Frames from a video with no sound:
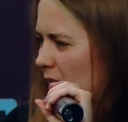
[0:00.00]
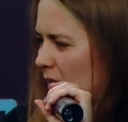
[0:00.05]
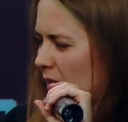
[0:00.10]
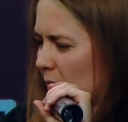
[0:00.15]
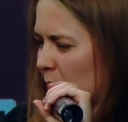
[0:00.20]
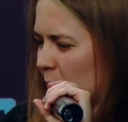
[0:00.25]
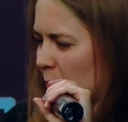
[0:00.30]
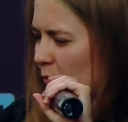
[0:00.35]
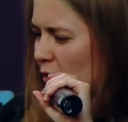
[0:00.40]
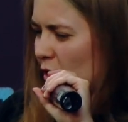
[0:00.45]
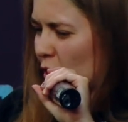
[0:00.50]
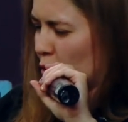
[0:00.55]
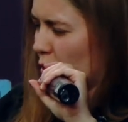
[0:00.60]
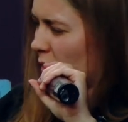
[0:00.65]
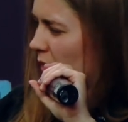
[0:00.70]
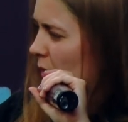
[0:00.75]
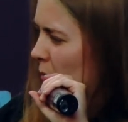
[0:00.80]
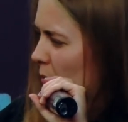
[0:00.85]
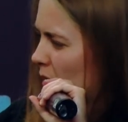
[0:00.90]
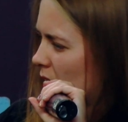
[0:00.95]
Volunteer
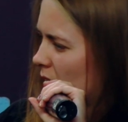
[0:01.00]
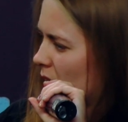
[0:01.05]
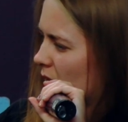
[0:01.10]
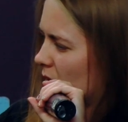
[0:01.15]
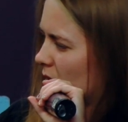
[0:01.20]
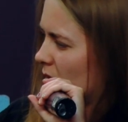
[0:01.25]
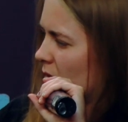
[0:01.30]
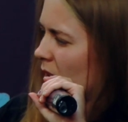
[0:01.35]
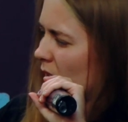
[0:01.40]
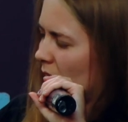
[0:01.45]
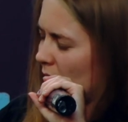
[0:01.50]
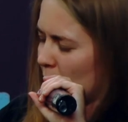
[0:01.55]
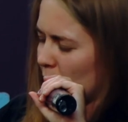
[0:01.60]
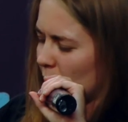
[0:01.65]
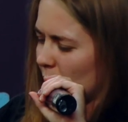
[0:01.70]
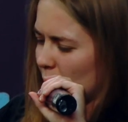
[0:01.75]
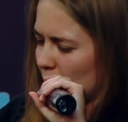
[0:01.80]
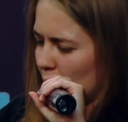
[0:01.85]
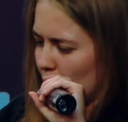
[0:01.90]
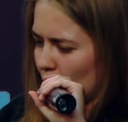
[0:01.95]
movement is a
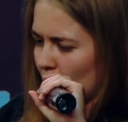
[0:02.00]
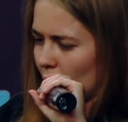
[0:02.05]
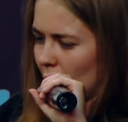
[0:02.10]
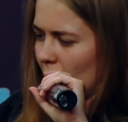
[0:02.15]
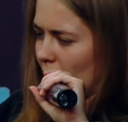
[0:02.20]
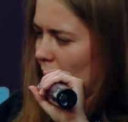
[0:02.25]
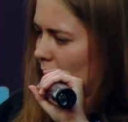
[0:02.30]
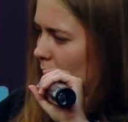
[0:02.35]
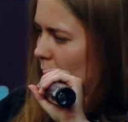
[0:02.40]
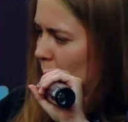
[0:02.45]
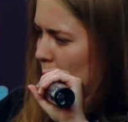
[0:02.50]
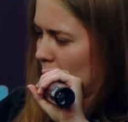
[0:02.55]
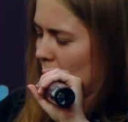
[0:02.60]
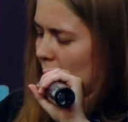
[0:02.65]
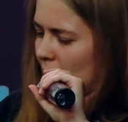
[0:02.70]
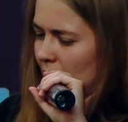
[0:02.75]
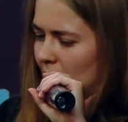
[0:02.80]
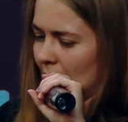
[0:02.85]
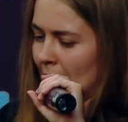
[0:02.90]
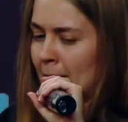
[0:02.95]
hard
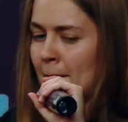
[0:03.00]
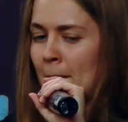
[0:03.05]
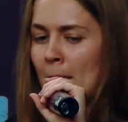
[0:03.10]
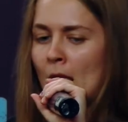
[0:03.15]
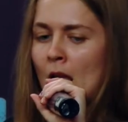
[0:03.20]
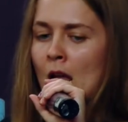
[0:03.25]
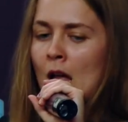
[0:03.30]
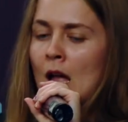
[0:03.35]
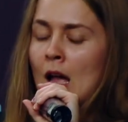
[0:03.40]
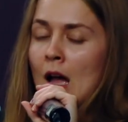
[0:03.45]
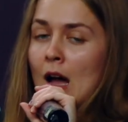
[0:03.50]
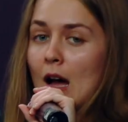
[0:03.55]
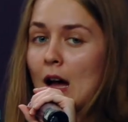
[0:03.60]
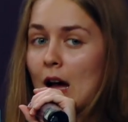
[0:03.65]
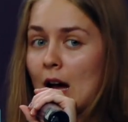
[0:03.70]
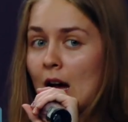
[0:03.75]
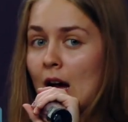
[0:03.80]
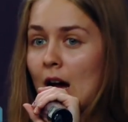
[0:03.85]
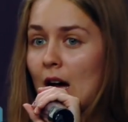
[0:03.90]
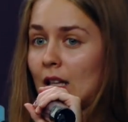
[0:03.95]
job. It's been
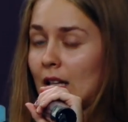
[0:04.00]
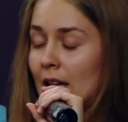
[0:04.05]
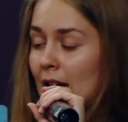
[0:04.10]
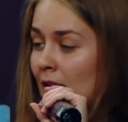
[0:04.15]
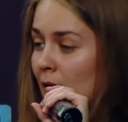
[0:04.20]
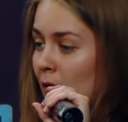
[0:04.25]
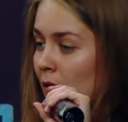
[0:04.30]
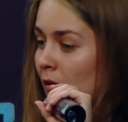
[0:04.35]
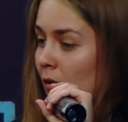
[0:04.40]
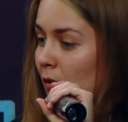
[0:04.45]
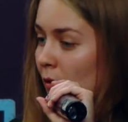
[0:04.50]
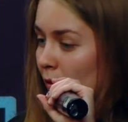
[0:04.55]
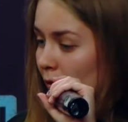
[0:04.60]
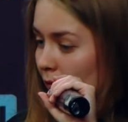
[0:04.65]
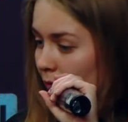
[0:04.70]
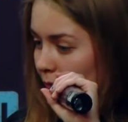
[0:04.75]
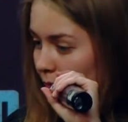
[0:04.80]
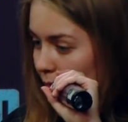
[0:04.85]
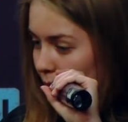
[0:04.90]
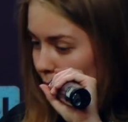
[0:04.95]
six months that
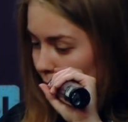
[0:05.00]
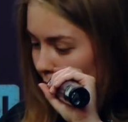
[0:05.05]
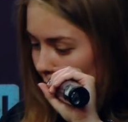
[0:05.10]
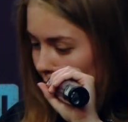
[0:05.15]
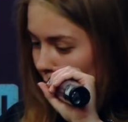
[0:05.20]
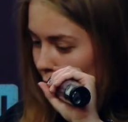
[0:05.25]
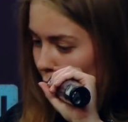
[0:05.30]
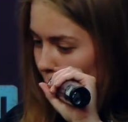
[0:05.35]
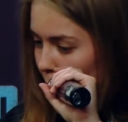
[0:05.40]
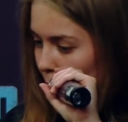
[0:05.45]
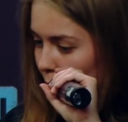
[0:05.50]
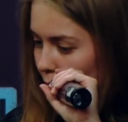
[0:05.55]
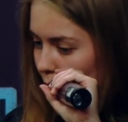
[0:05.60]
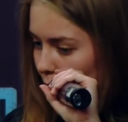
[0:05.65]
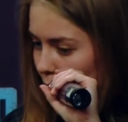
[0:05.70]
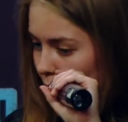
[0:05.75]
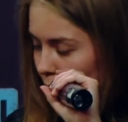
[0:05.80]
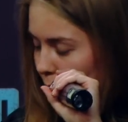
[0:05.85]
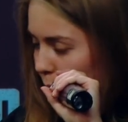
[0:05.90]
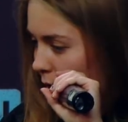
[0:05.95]
I have been
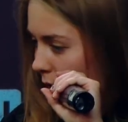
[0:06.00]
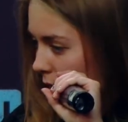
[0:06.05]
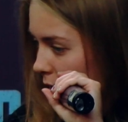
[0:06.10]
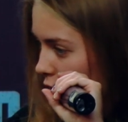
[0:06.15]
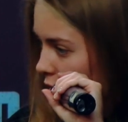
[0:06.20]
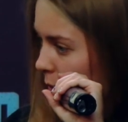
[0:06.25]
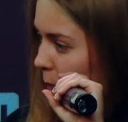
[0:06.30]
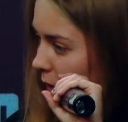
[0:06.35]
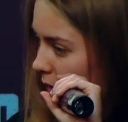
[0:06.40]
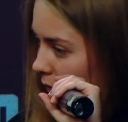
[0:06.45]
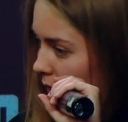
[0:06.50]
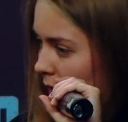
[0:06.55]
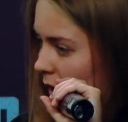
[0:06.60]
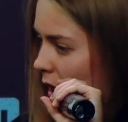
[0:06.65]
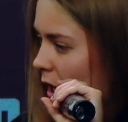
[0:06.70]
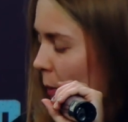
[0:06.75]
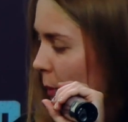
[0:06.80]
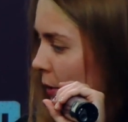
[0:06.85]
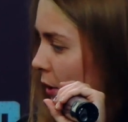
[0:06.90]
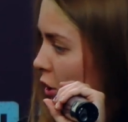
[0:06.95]
deprived of food,
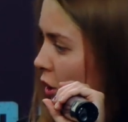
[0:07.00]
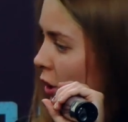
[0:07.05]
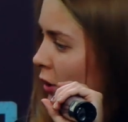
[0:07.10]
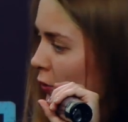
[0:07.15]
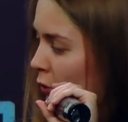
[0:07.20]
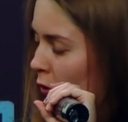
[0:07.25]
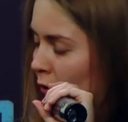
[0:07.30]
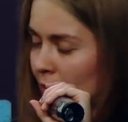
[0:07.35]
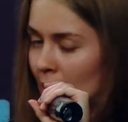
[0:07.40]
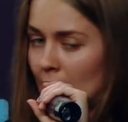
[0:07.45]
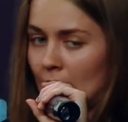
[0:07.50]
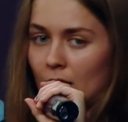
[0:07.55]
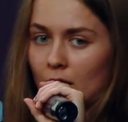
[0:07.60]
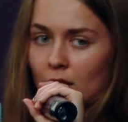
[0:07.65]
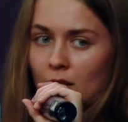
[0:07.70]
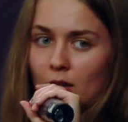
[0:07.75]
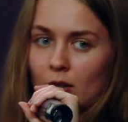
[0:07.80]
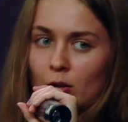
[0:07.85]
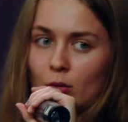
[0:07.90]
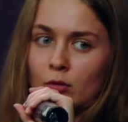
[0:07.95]
sleep, and
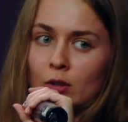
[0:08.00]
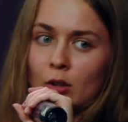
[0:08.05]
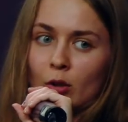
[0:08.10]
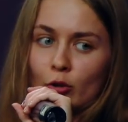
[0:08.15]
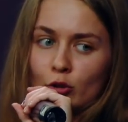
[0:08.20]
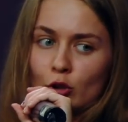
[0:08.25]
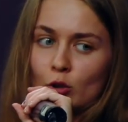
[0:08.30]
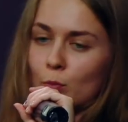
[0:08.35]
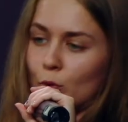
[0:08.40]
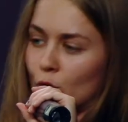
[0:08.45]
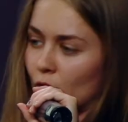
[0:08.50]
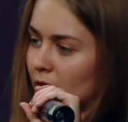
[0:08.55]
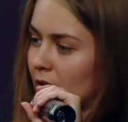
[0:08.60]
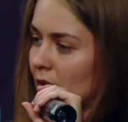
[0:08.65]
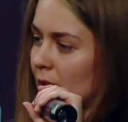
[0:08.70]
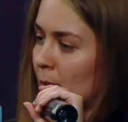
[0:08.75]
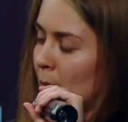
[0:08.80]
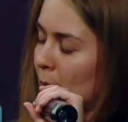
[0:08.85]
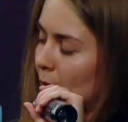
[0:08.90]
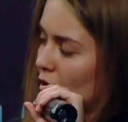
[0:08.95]
I don't feel at my
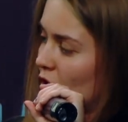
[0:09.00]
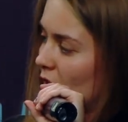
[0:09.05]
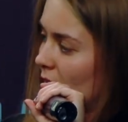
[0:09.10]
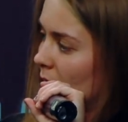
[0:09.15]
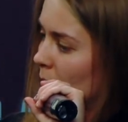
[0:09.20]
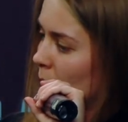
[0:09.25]
best.